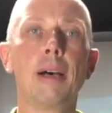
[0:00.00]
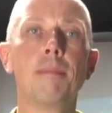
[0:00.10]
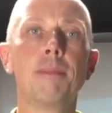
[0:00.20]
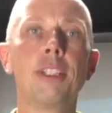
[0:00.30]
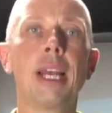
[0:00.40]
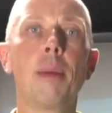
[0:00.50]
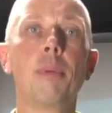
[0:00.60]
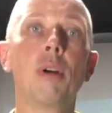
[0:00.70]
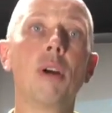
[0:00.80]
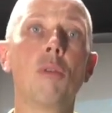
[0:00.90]
set up
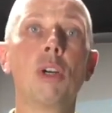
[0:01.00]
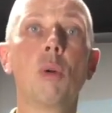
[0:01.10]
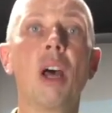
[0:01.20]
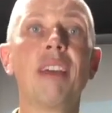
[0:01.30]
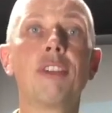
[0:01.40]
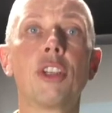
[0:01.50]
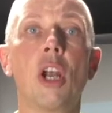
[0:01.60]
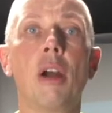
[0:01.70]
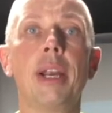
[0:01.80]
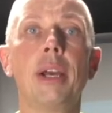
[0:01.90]
a real life
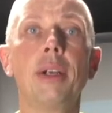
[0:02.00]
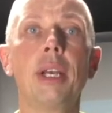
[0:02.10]
scenario,